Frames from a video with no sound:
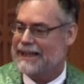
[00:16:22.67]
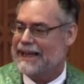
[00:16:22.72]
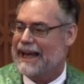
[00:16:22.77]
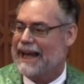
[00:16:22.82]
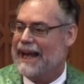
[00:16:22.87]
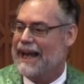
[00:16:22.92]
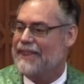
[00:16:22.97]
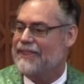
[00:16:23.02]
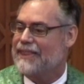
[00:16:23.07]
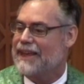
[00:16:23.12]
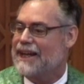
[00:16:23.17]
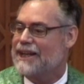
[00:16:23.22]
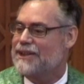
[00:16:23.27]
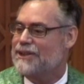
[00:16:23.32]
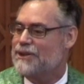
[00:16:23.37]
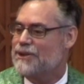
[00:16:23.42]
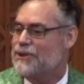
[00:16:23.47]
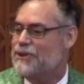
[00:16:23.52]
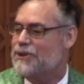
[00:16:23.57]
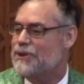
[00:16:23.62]
and they
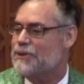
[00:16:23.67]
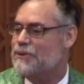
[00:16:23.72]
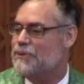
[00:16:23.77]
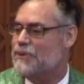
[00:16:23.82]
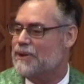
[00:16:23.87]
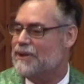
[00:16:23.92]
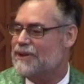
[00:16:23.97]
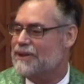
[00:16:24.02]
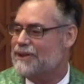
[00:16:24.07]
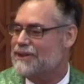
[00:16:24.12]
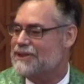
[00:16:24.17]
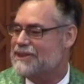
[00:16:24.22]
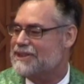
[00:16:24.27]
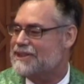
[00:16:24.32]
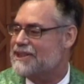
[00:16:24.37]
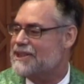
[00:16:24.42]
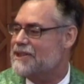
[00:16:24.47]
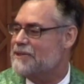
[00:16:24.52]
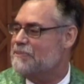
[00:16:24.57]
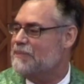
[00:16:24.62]
knew the words
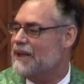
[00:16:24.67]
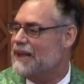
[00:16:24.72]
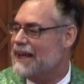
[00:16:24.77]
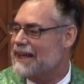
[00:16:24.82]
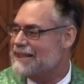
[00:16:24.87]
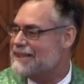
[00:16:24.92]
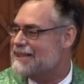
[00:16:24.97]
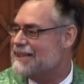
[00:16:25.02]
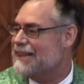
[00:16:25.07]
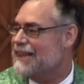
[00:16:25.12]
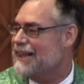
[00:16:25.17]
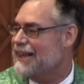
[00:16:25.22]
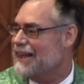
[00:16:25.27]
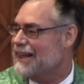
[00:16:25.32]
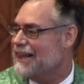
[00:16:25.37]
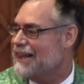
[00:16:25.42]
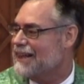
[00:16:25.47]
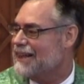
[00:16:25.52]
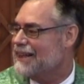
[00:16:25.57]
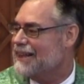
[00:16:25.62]
to the blessing.
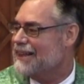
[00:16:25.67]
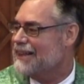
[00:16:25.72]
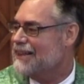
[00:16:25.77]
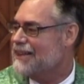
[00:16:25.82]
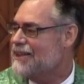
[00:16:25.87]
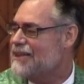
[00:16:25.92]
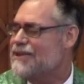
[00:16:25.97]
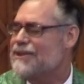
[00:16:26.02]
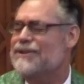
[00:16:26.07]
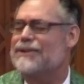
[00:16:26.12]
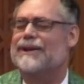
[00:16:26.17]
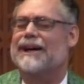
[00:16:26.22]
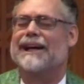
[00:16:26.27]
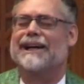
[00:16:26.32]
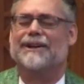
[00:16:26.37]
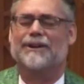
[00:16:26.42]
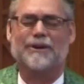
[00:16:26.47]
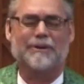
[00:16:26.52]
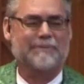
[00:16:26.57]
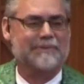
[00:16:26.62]
Oh, I
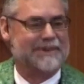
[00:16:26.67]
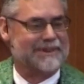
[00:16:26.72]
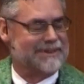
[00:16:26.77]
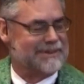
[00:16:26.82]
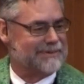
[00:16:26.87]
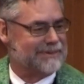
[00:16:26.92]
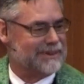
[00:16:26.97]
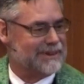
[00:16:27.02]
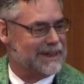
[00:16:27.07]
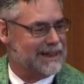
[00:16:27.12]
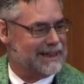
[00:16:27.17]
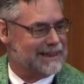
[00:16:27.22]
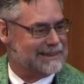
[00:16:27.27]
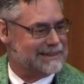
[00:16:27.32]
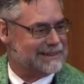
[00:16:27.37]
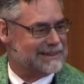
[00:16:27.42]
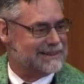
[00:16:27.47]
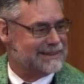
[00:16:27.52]
hope this for us.